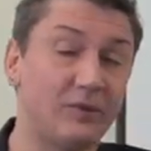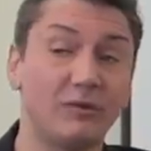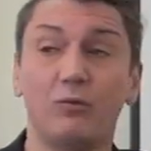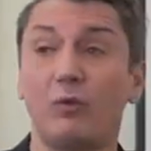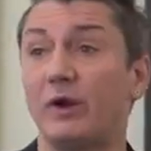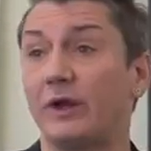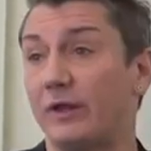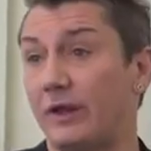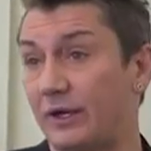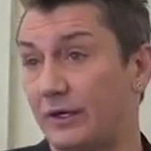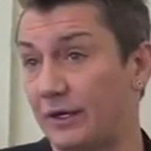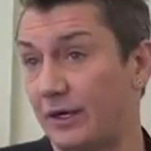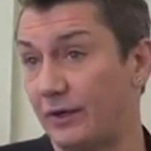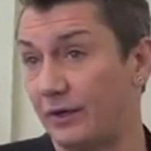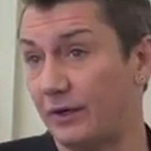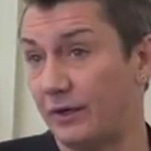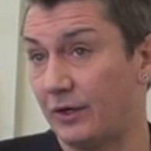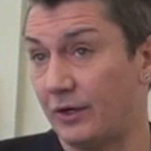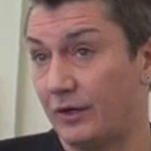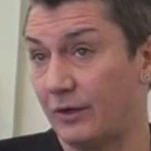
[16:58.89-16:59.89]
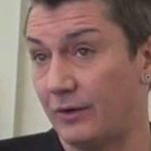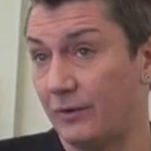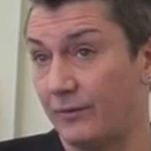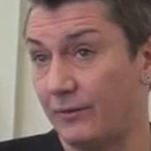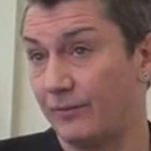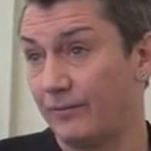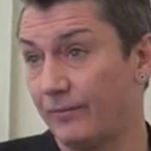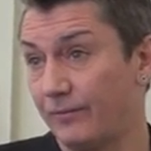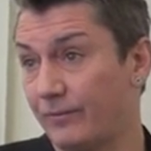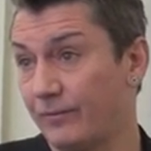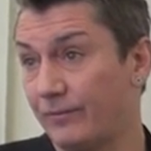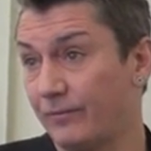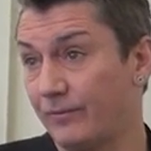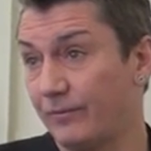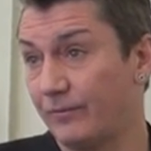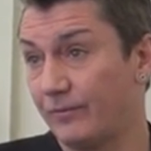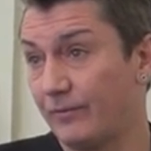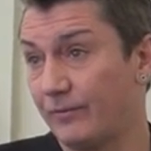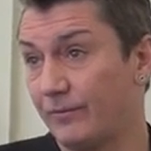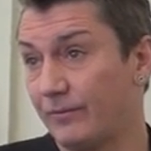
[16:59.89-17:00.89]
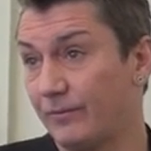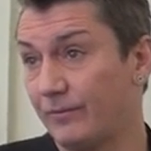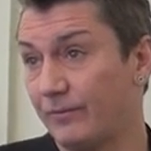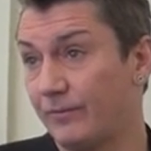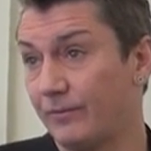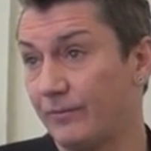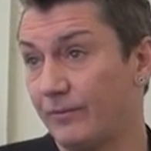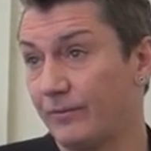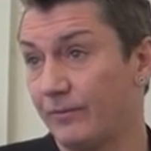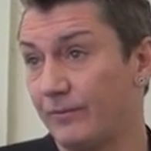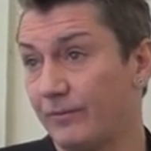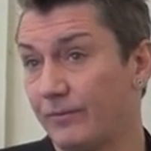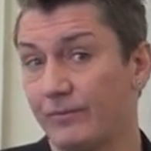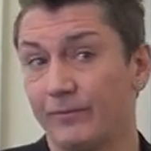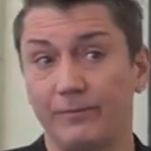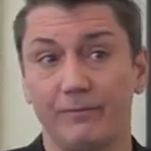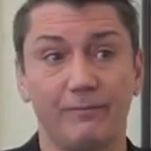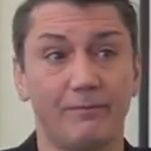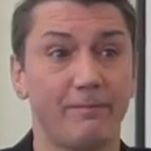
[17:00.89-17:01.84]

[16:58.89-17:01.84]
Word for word: what do they tell you to do? 20.